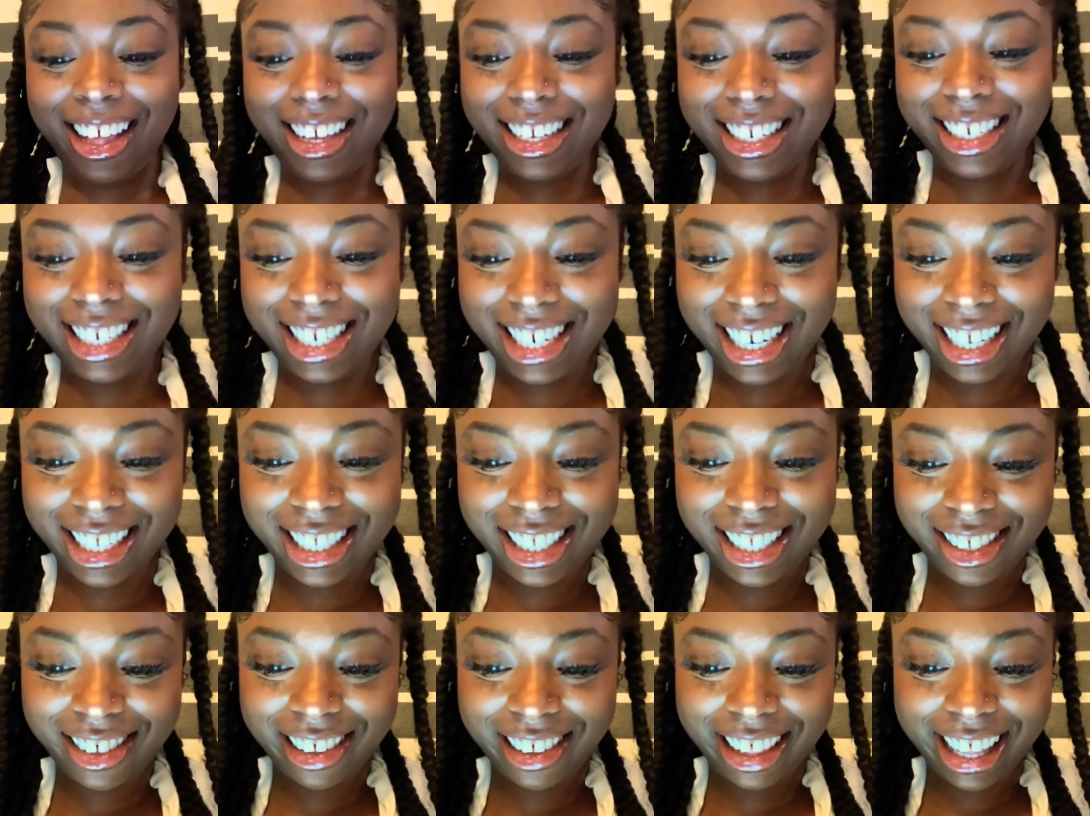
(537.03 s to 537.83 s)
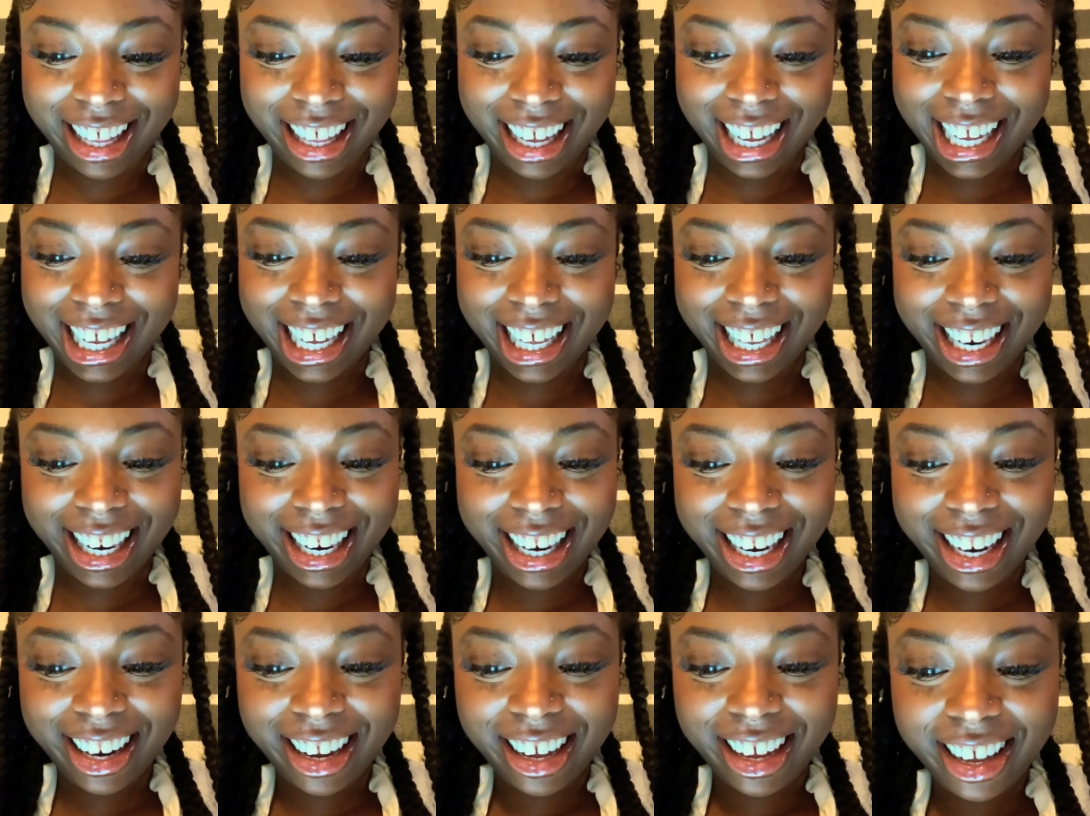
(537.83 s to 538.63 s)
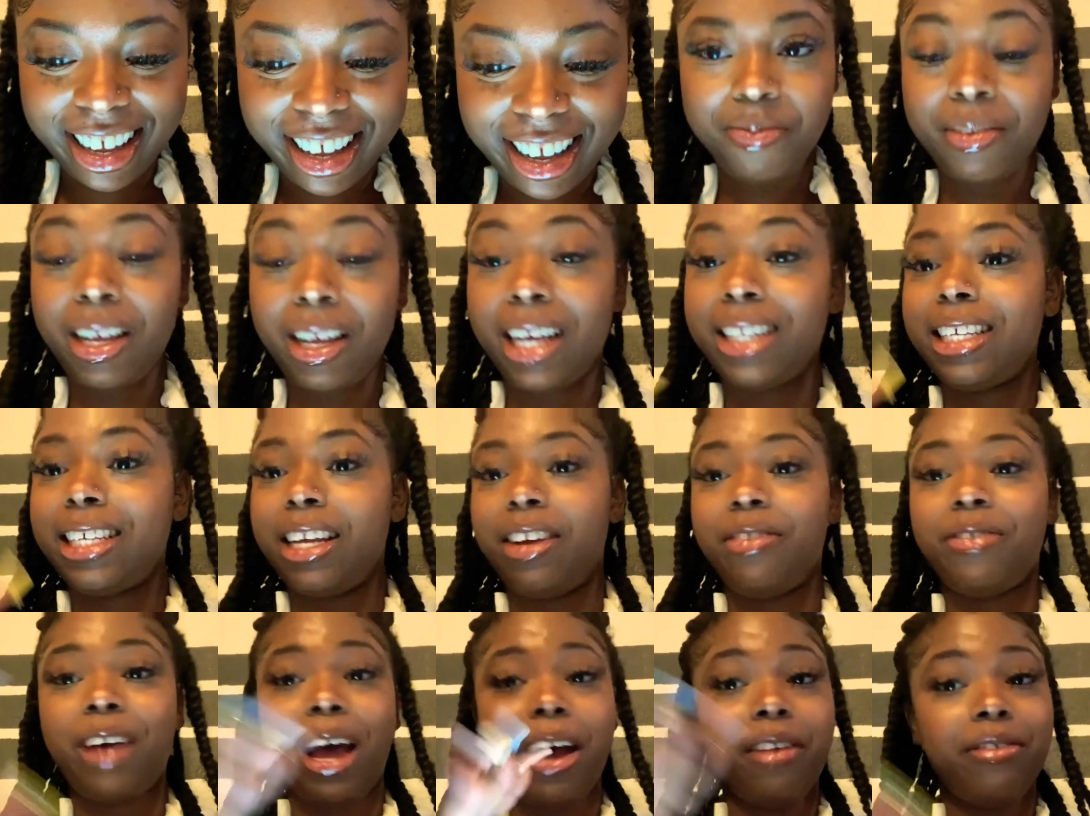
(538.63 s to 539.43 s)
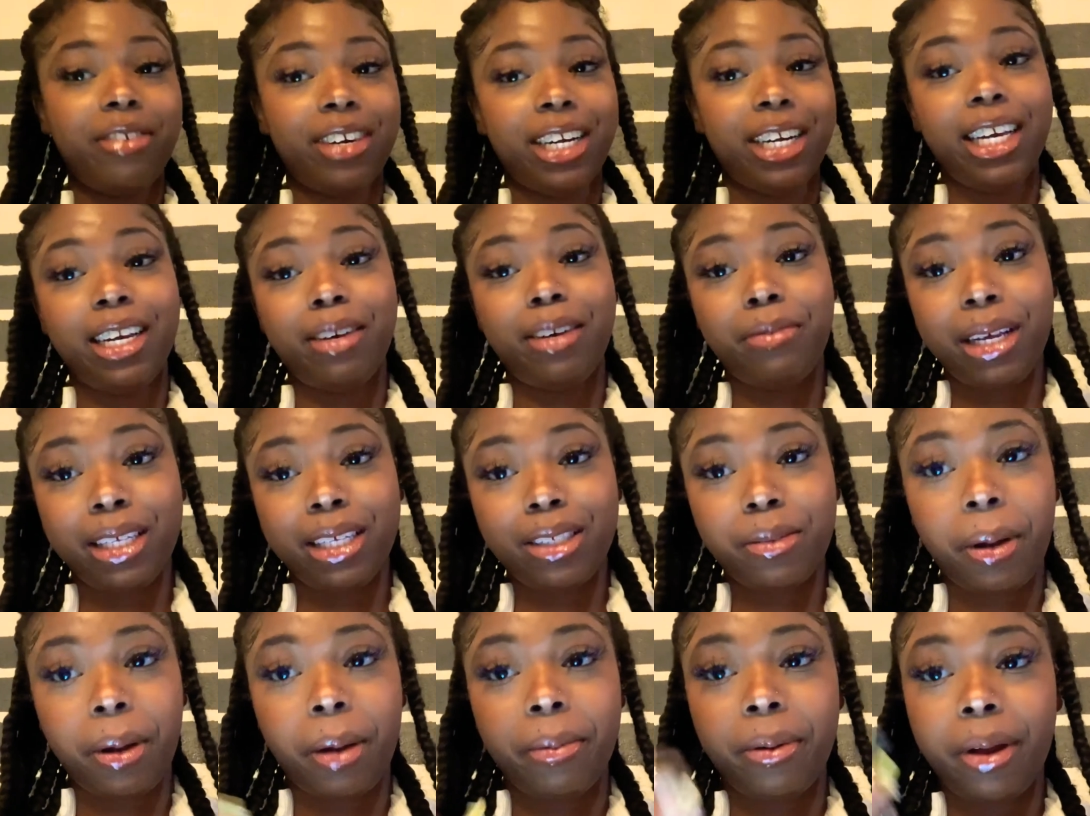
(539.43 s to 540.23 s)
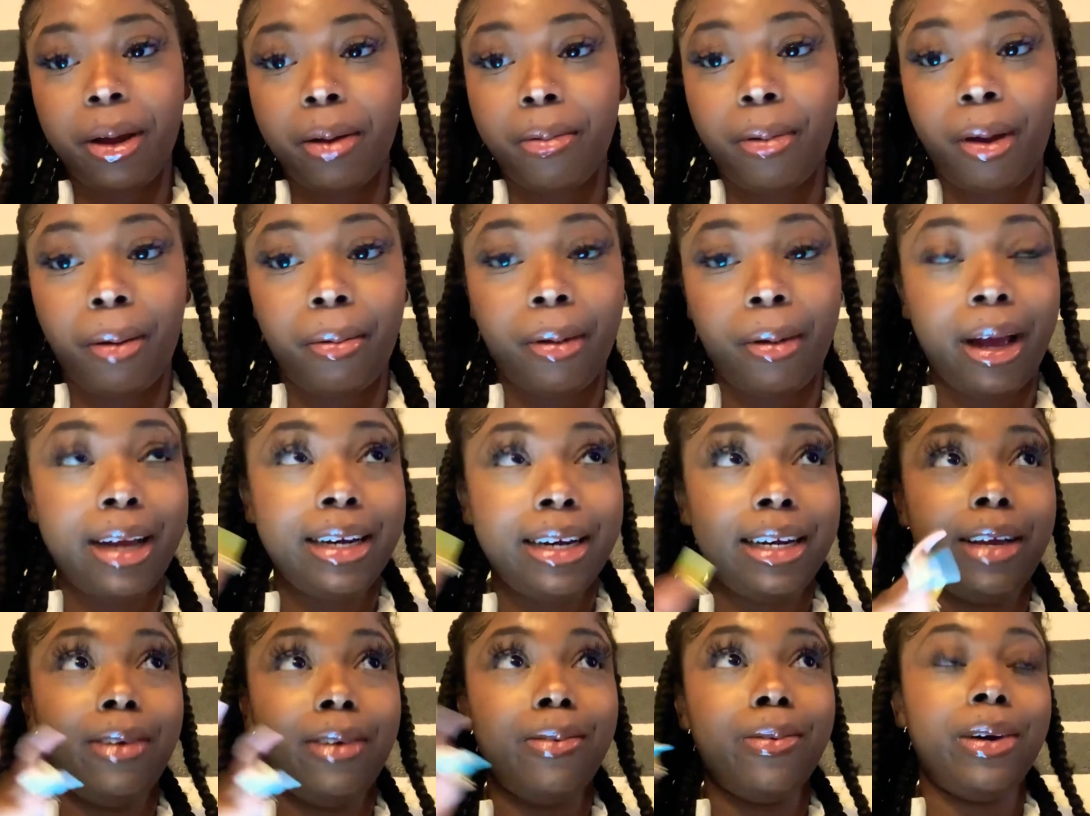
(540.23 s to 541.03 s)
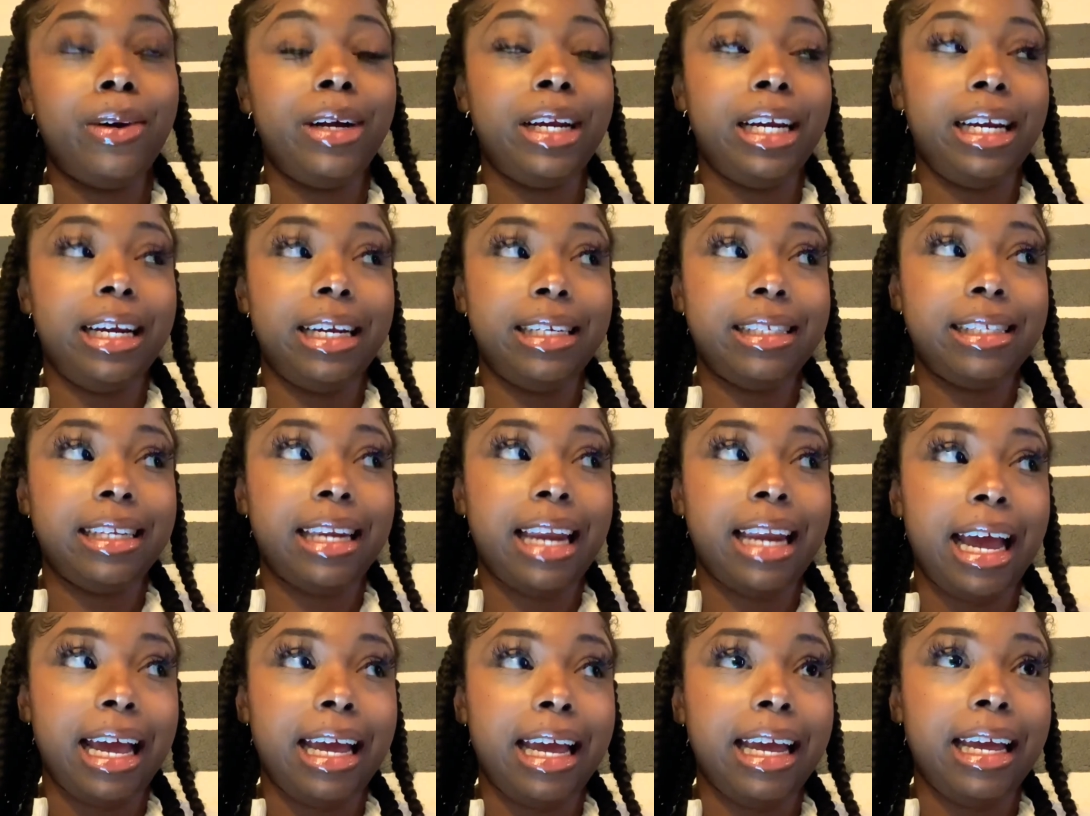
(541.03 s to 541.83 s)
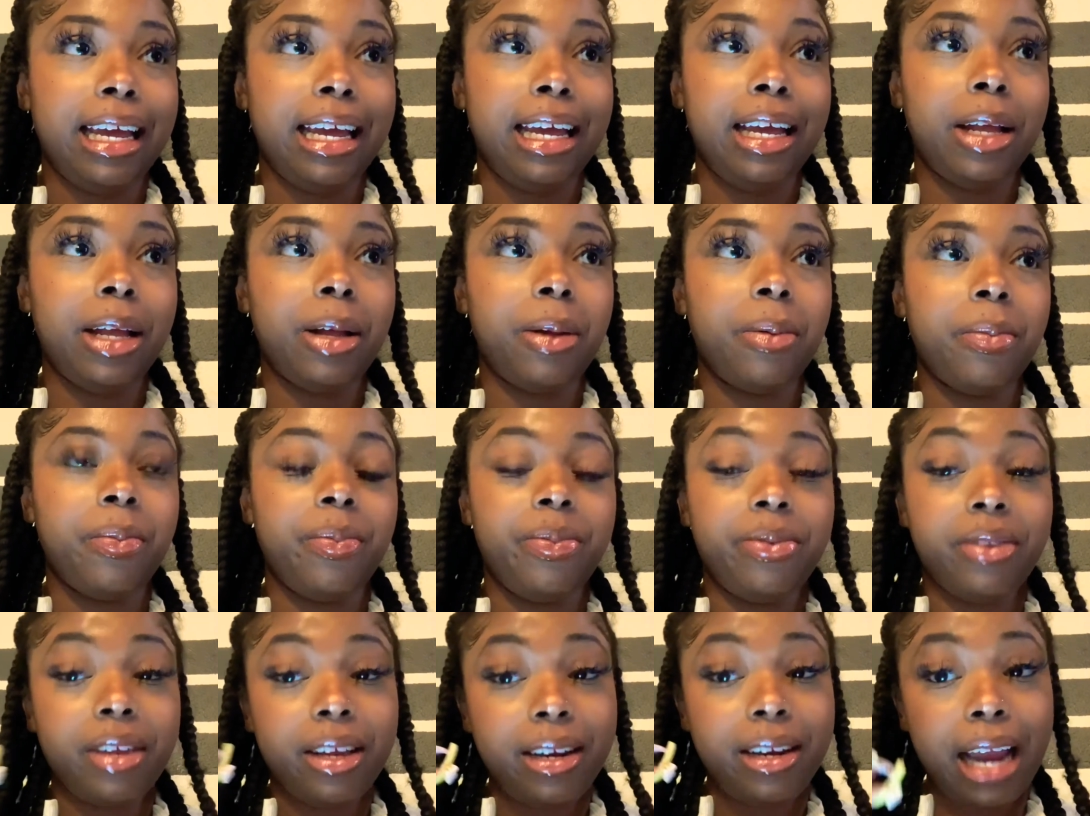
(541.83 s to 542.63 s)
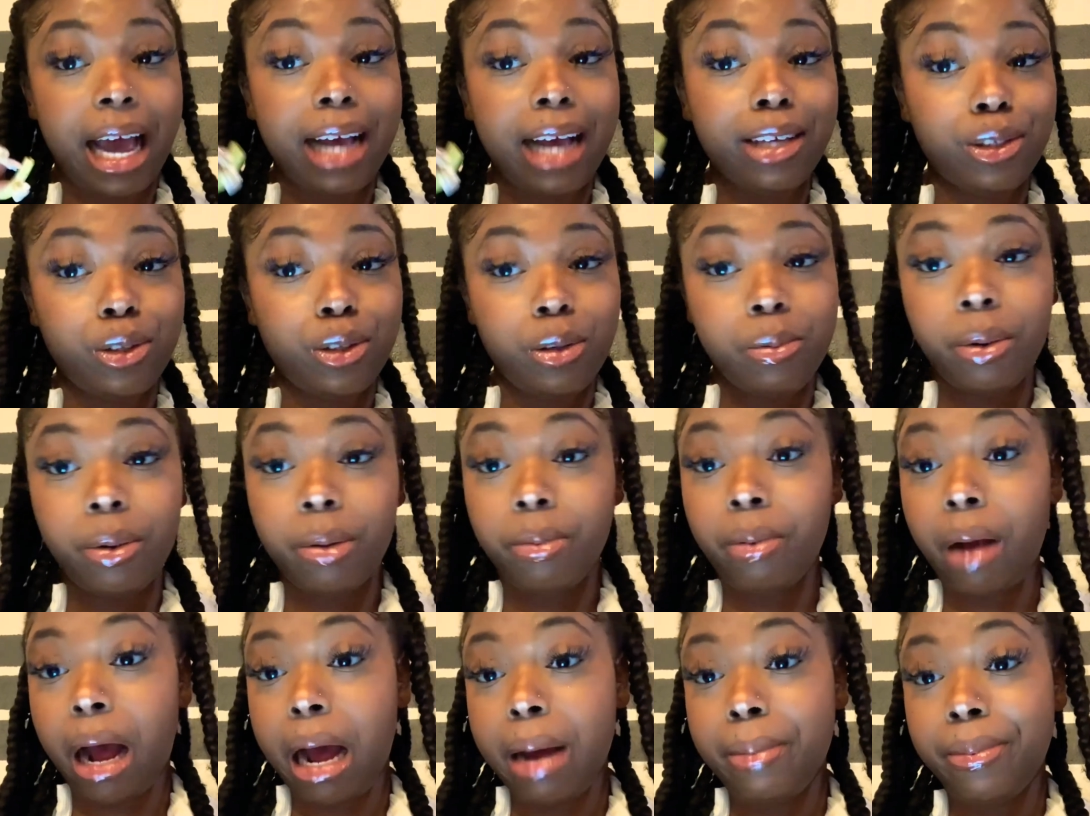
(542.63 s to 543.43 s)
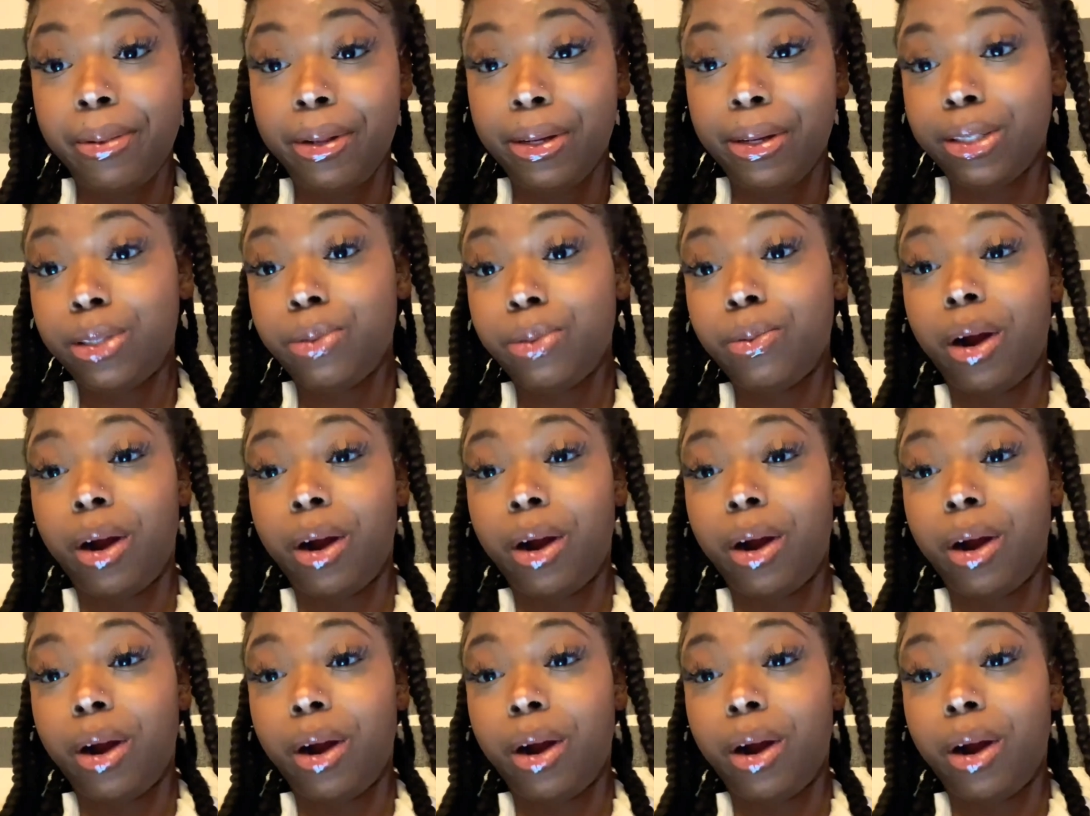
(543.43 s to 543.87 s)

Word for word: Just I said, if I ever date a basketball player, baby, I need one that's like not super popular to where